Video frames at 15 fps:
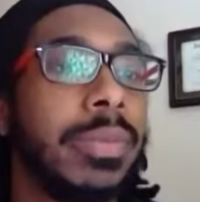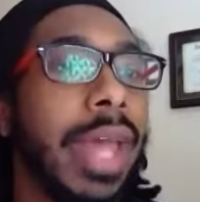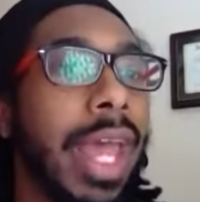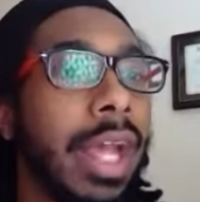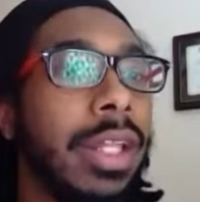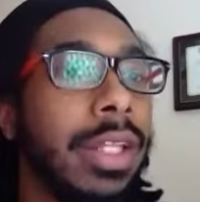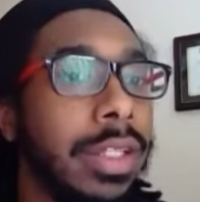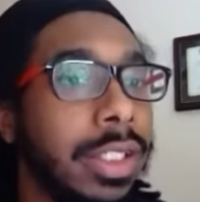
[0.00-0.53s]
some
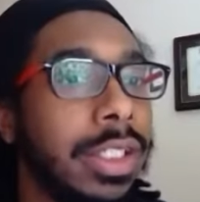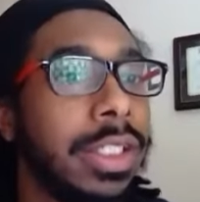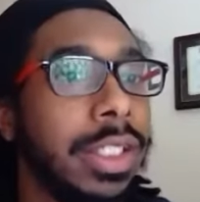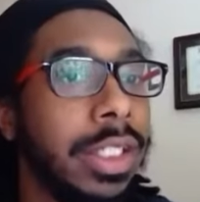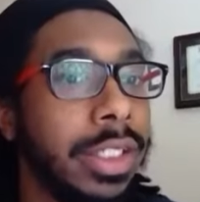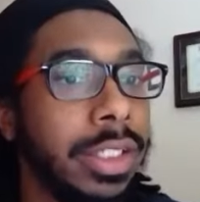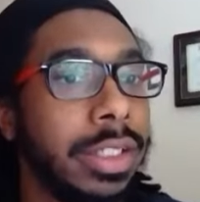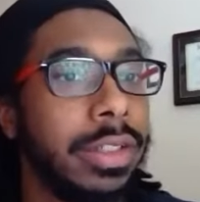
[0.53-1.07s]
heckling this
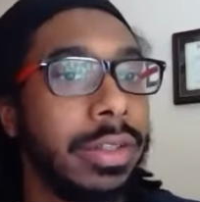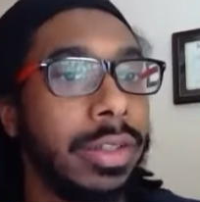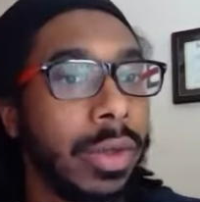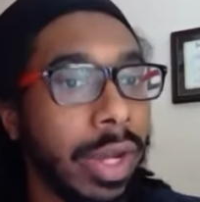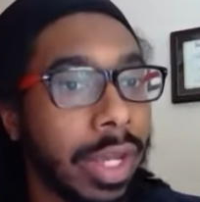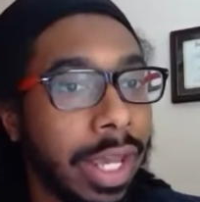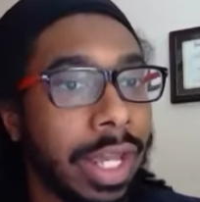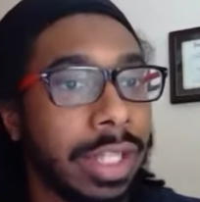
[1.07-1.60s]
season, you know,
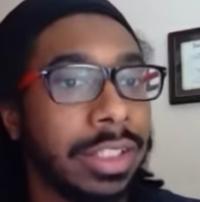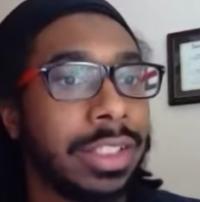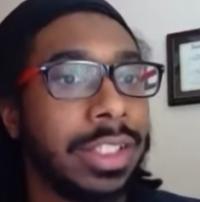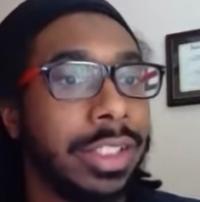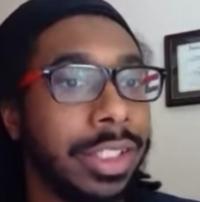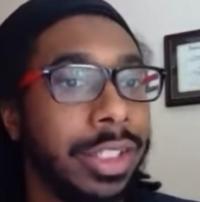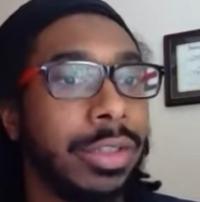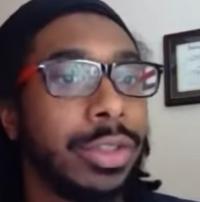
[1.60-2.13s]
at Kansas
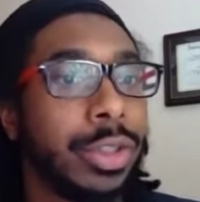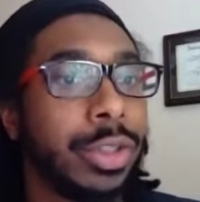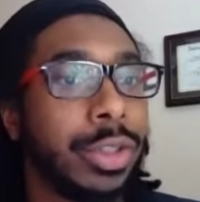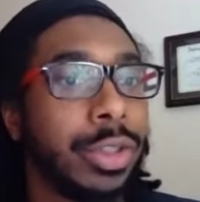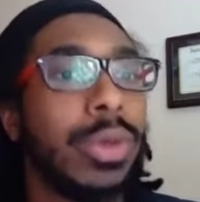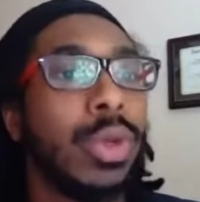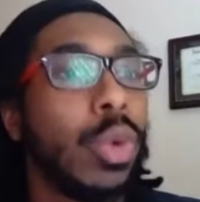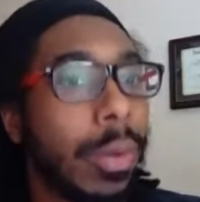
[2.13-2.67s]
TCU, so
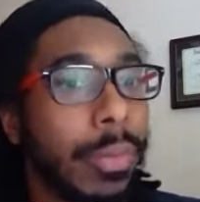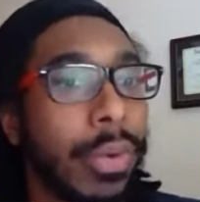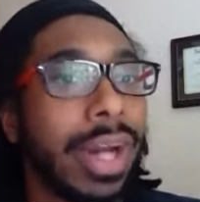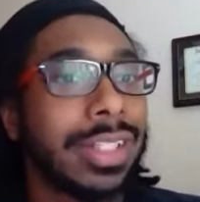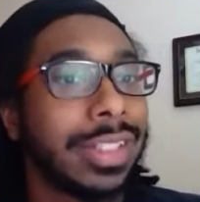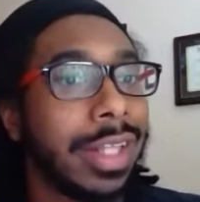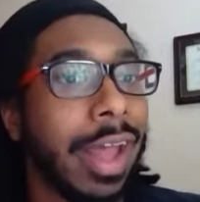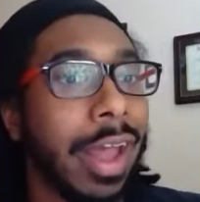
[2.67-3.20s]
you
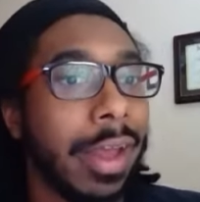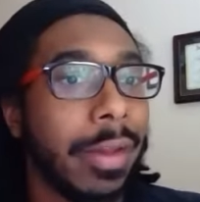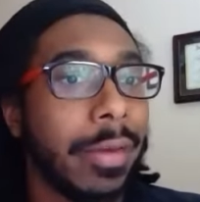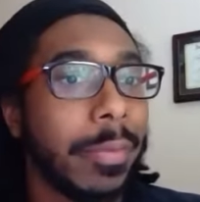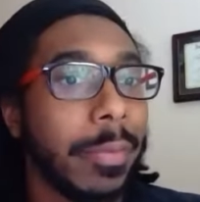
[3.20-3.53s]
embrace that.